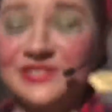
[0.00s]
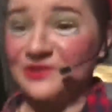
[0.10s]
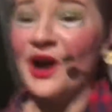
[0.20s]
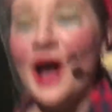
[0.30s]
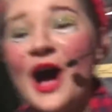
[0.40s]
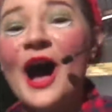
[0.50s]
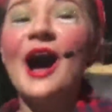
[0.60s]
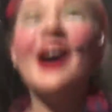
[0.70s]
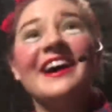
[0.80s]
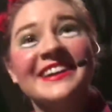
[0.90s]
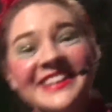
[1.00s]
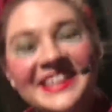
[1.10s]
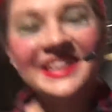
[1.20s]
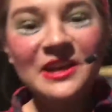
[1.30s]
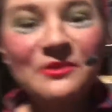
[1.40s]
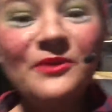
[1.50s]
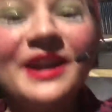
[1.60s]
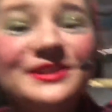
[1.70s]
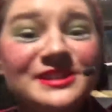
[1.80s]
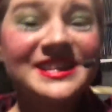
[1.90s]
strong.
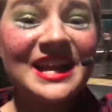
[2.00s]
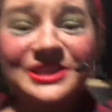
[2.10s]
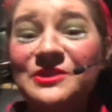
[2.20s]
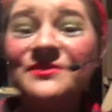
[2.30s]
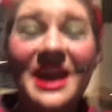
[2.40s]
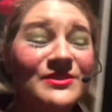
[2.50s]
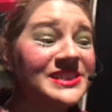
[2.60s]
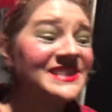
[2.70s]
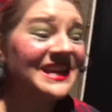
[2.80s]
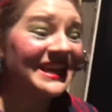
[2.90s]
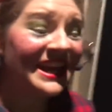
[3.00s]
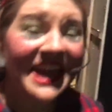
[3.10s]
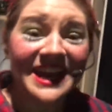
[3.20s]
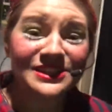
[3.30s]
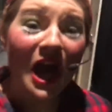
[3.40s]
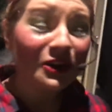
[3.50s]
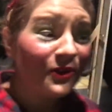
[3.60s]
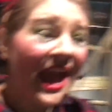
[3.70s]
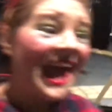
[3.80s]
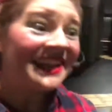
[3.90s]
Wonders that you've never seen, it's all
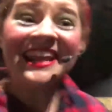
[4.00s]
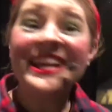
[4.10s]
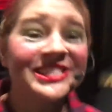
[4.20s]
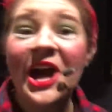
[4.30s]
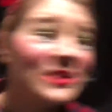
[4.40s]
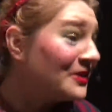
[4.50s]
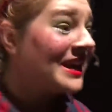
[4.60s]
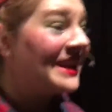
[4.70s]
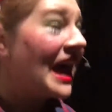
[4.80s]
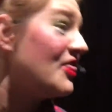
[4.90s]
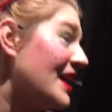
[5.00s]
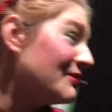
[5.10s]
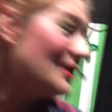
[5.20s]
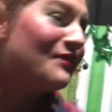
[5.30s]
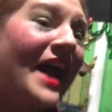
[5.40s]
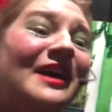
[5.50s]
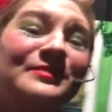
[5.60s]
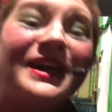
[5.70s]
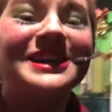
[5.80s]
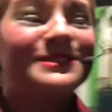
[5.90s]
grand and it's all green. I think we found
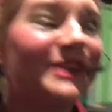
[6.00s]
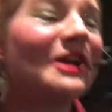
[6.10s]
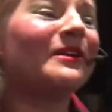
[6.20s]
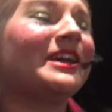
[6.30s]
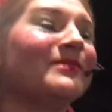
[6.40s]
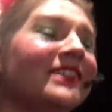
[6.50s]
a place where we